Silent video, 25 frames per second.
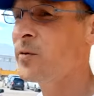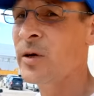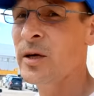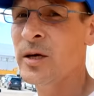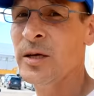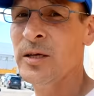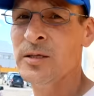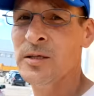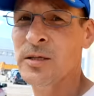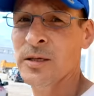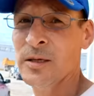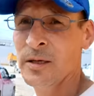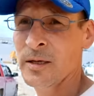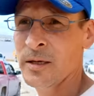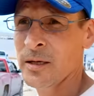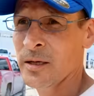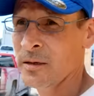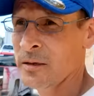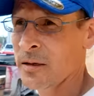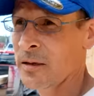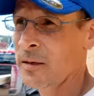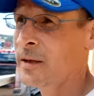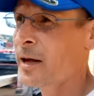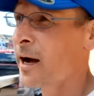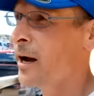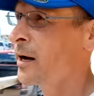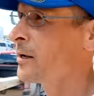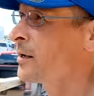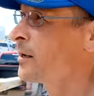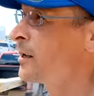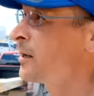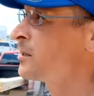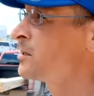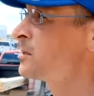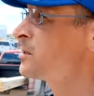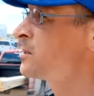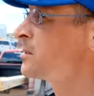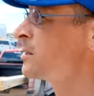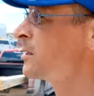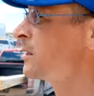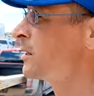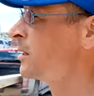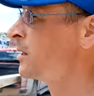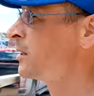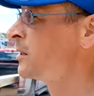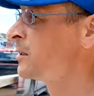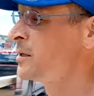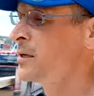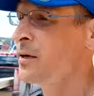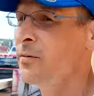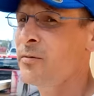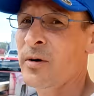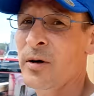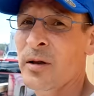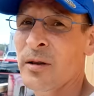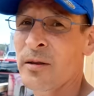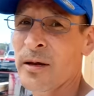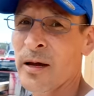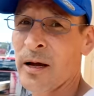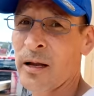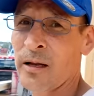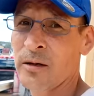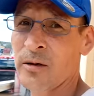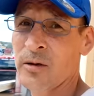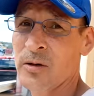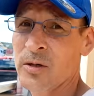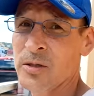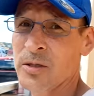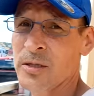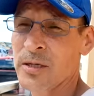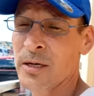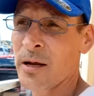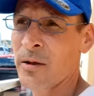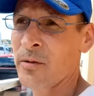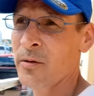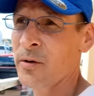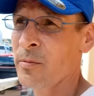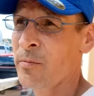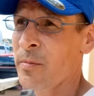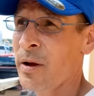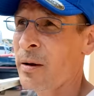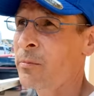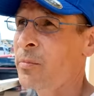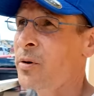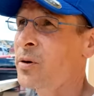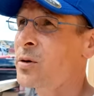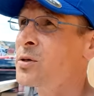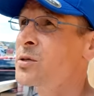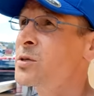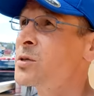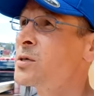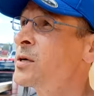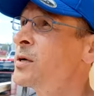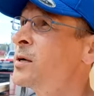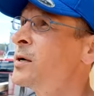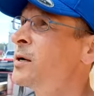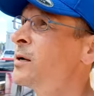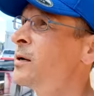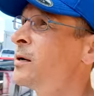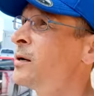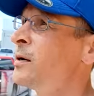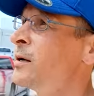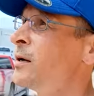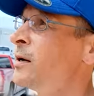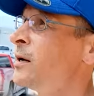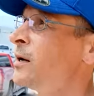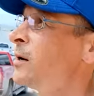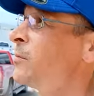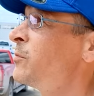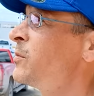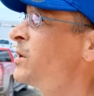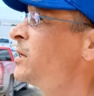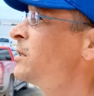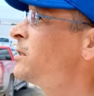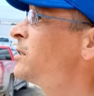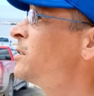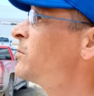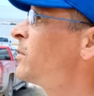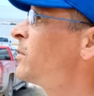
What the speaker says: freeze. And then that gets given to the elders and other members, Métis